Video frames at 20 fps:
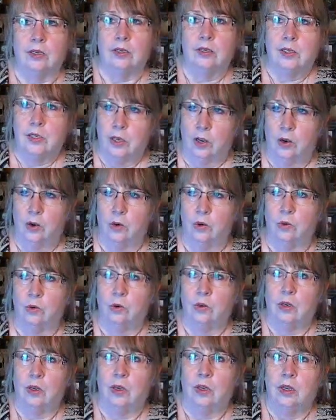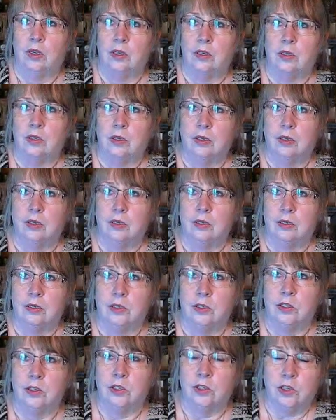So
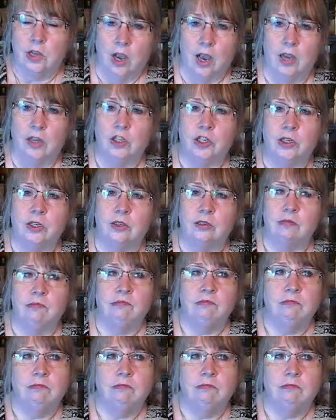Tasha